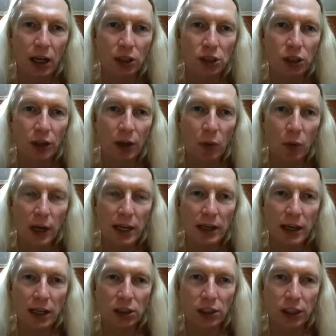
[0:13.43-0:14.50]
during white
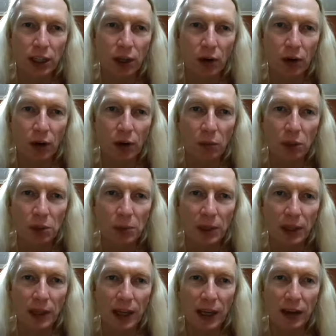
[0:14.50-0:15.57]
tantric yoga, which
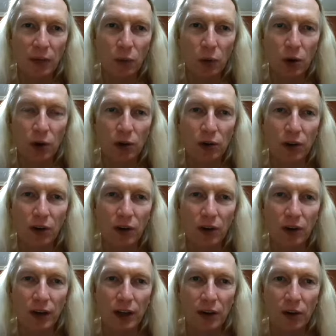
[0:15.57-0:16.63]
we then worked
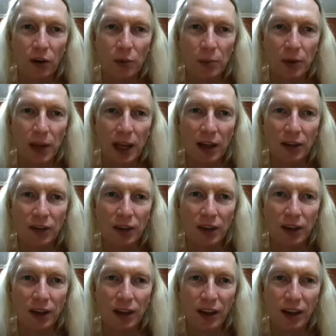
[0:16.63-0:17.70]
on in
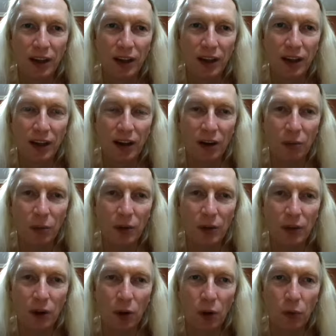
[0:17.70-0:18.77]
hospitality
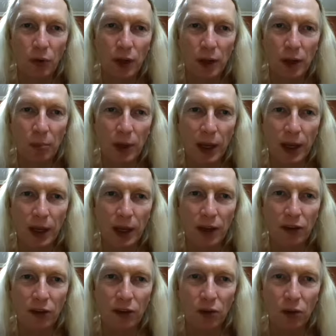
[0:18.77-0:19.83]
with the whole team there
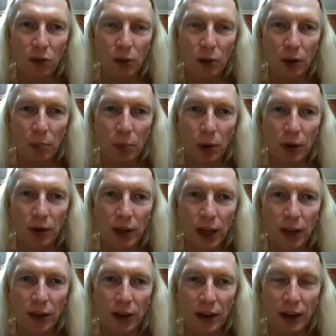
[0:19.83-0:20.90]
to put it
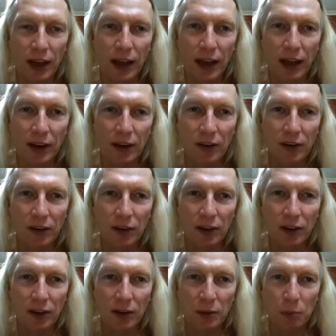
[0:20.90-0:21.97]
together and
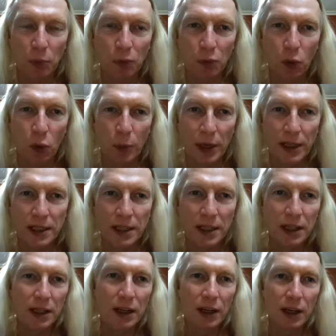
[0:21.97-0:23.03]
perform it
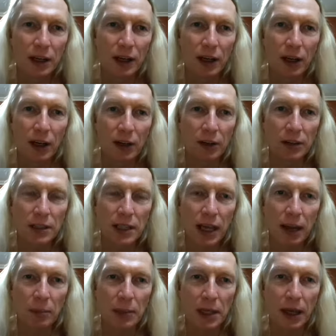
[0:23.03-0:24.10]
the
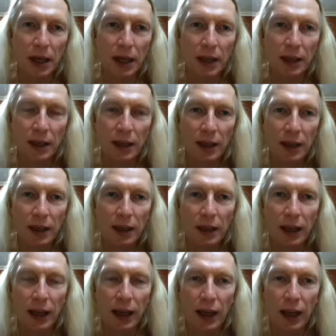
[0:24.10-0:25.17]
same day.
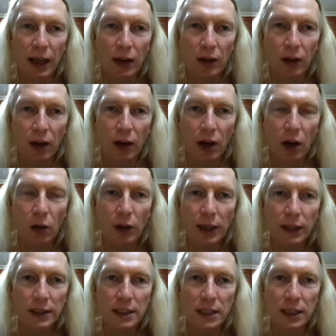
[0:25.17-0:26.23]
And I'll
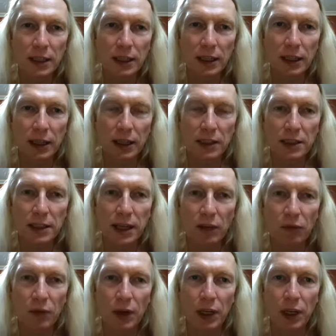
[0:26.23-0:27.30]
link to the
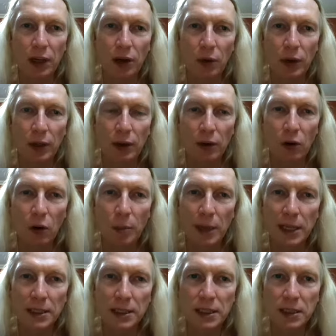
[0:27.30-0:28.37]
skit video in the
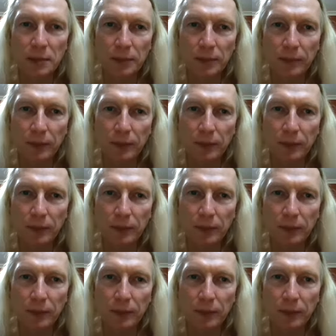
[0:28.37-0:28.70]
comments.